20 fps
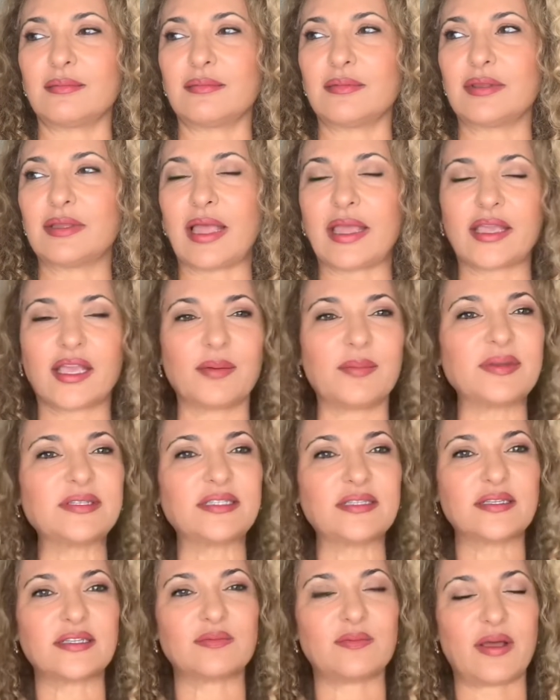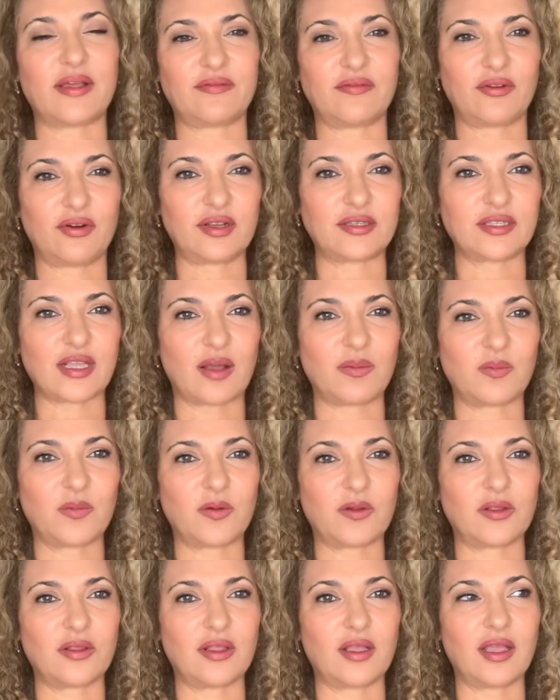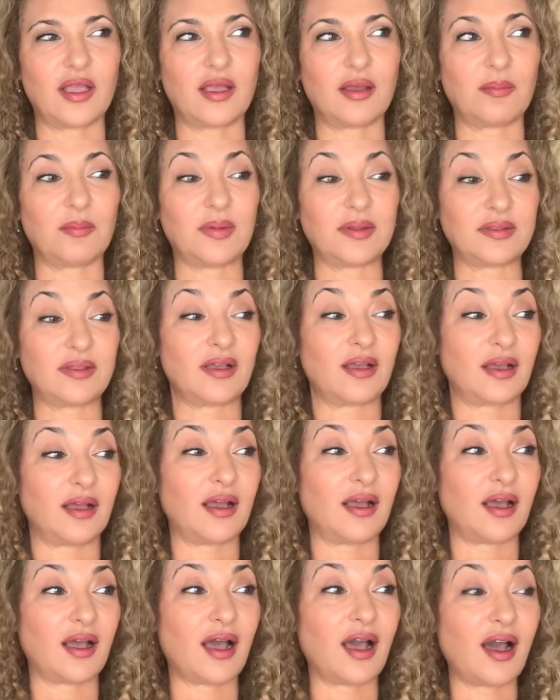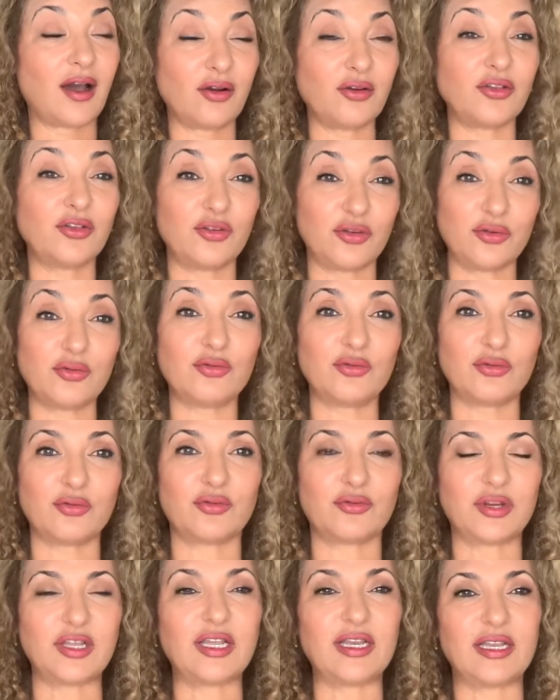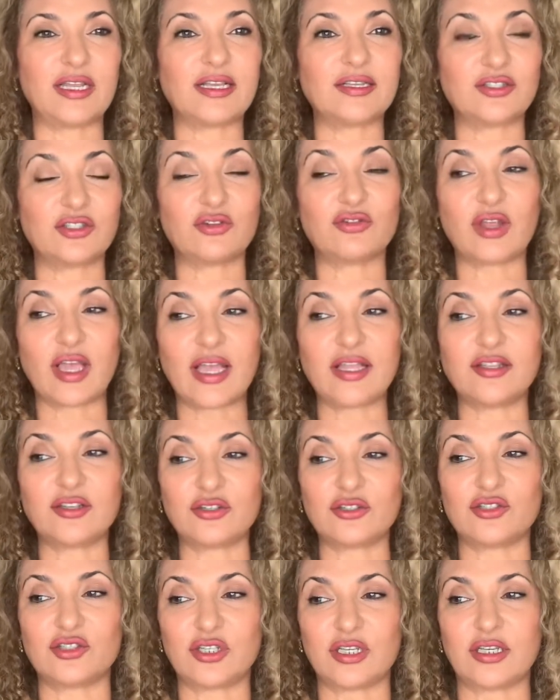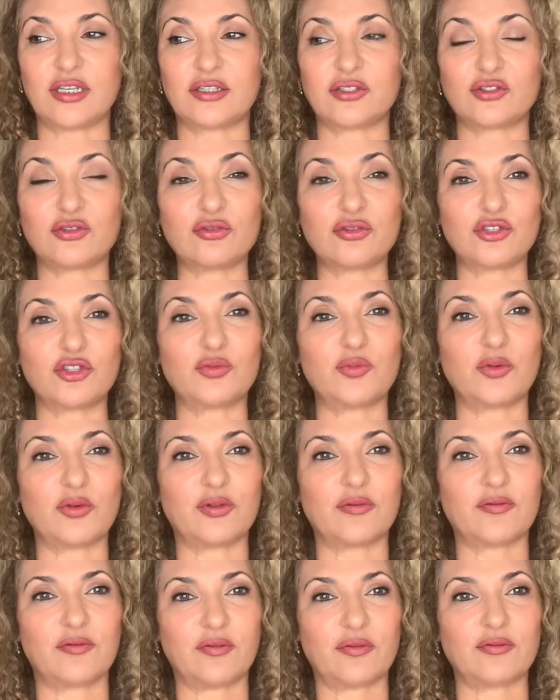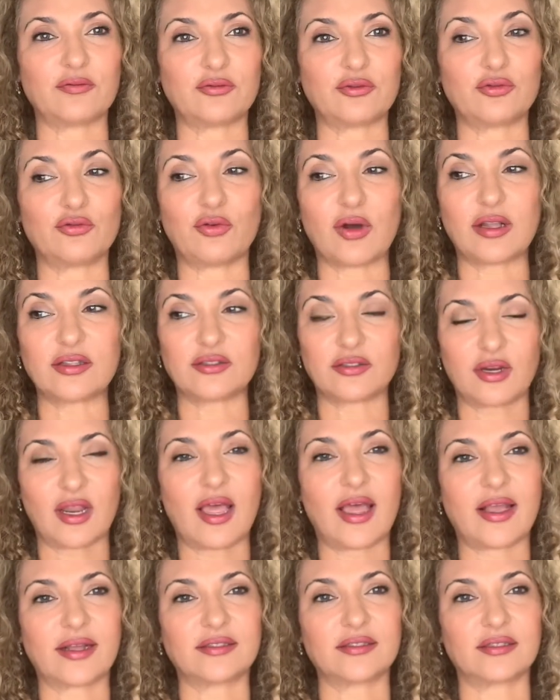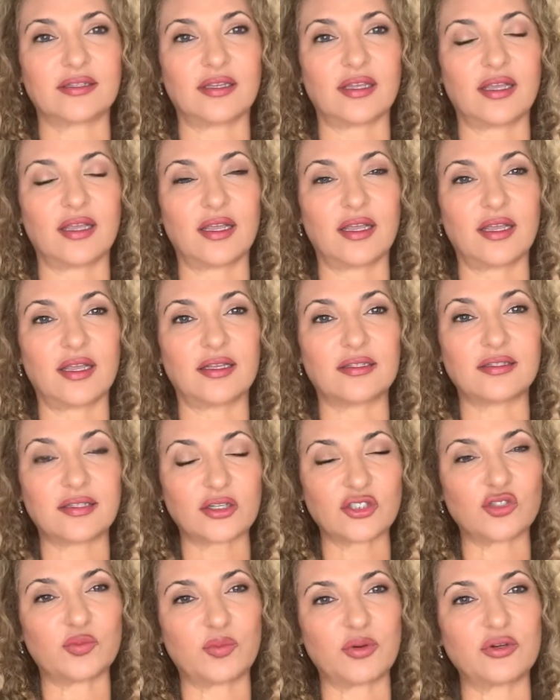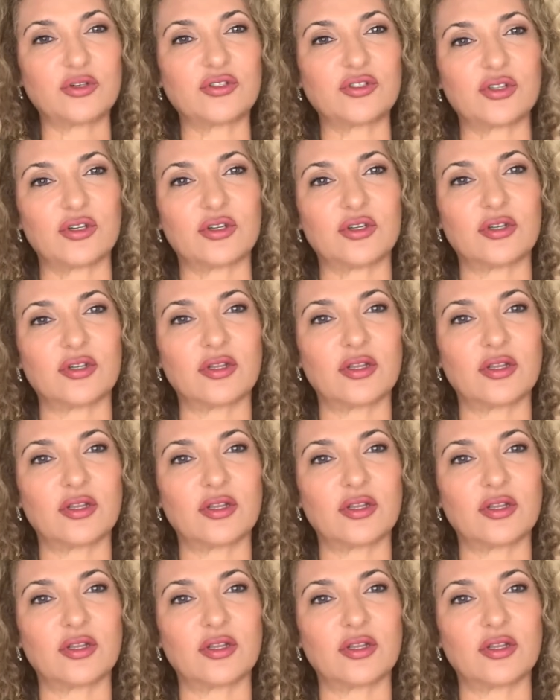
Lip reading: like a businessman, for example. But are you really, is your energy suitable to attract such person?